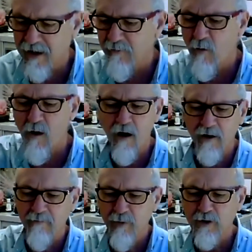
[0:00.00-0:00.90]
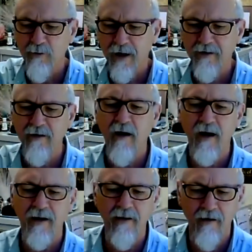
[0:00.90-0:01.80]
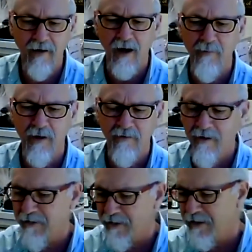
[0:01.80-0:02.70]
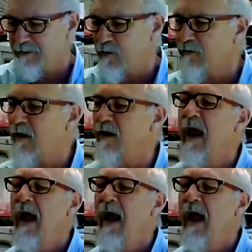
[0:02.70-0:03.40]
wire it, push a button, the light came on, let's move on.